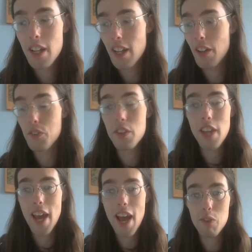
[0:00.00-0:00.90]
Now,
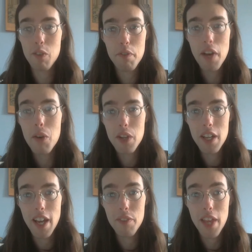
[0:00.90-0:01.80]
they haven't found it
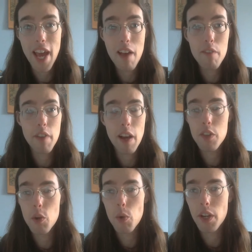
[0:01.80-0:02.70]
yet. They have
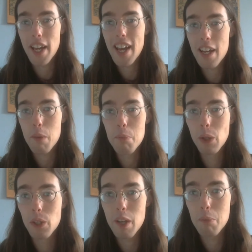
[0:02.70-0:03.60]
found the organic
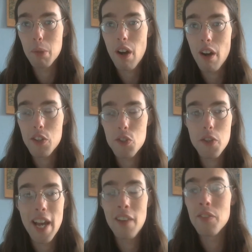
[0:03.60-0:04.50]
building blocks
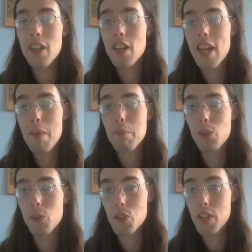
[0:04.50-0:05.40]
and the
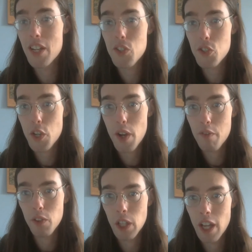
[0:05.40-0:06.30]
chemicals necessary
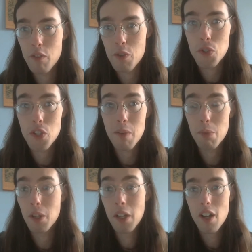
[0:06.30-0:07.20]
for life to
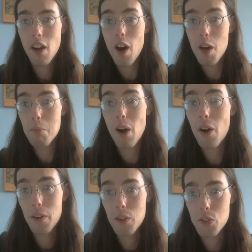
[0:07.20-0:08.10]
assemble on
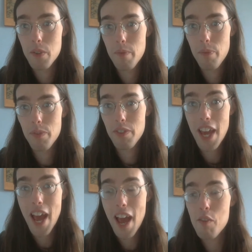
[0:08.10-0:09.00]
Mars.
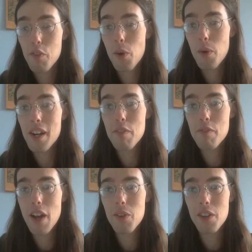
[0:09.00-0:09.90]
They have already
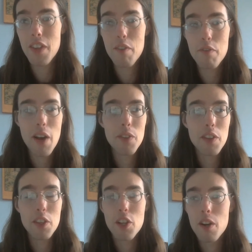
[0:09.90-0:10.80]
found it. They found
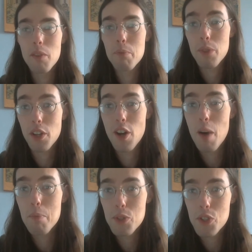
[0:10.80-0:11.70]
that the
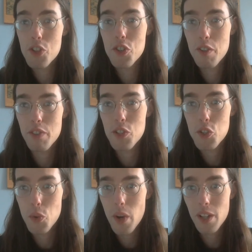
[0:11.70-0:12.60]
composition of this
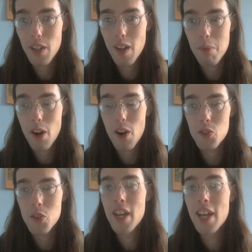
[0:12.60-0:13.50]
soil on
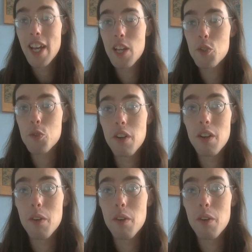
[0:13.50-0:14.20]
Mars is